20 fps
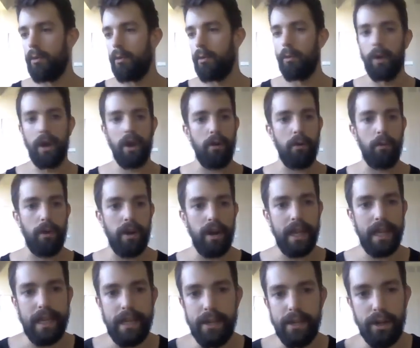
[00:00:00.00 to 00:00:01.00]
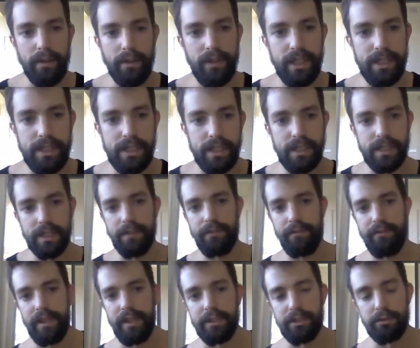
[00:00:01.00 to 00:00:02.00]
Where I get nervous is if
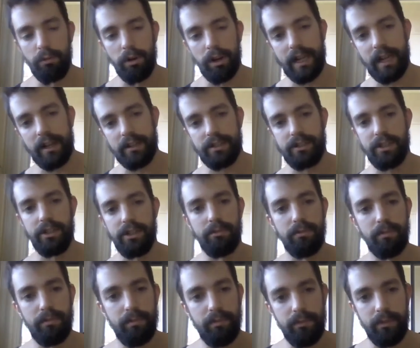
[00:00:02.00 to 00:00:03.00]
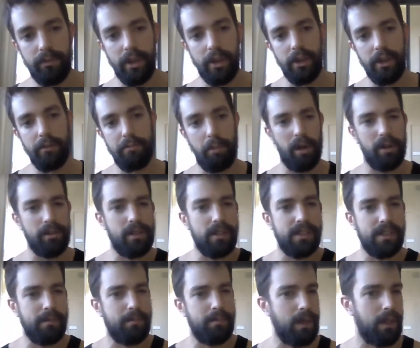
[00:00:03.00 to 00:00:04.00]
it's workouts that the
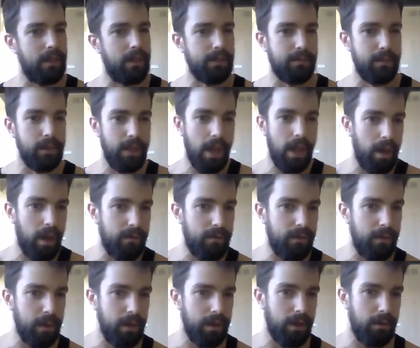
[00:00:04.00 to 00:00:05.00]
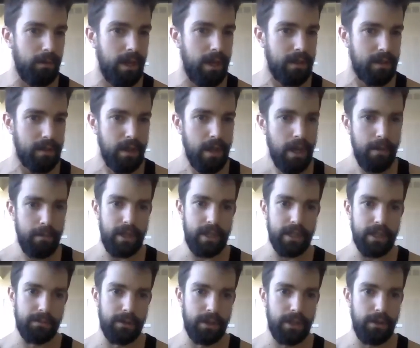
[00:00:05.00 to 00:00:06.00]
participant is really unfamiliar with,
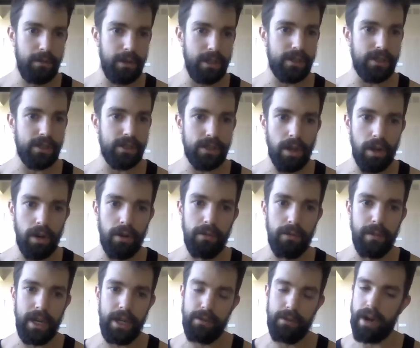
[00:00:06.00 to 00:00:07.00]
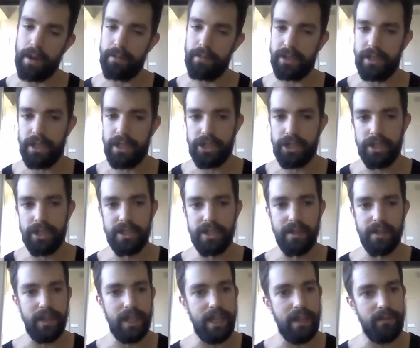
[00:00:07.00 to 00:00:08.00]
because we're doing so many repetitions
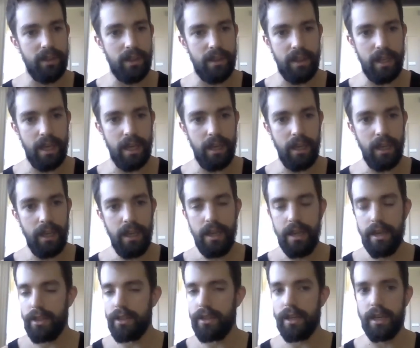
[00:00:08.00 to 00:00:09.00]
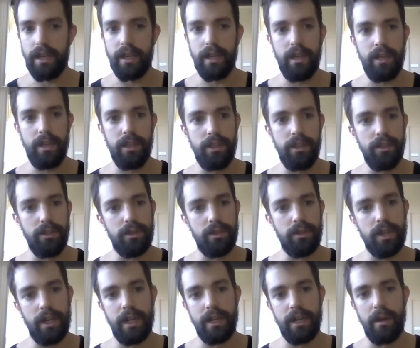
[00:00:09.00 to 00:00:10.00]
of a given thing that you
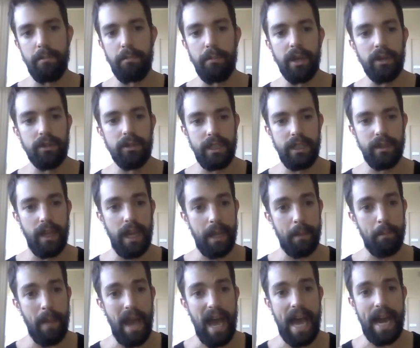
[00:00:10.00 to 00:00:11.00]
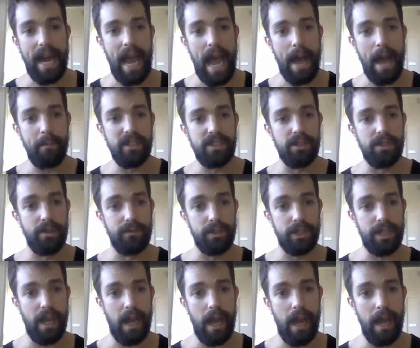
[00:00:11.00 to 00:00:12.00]
could end up building like bad habits over
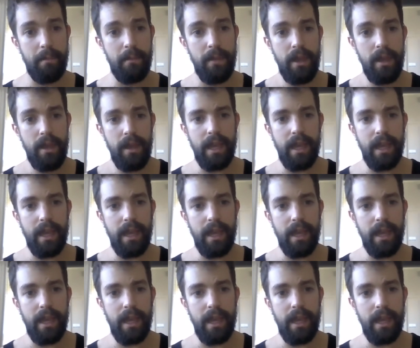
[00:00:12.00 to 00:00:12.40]
time.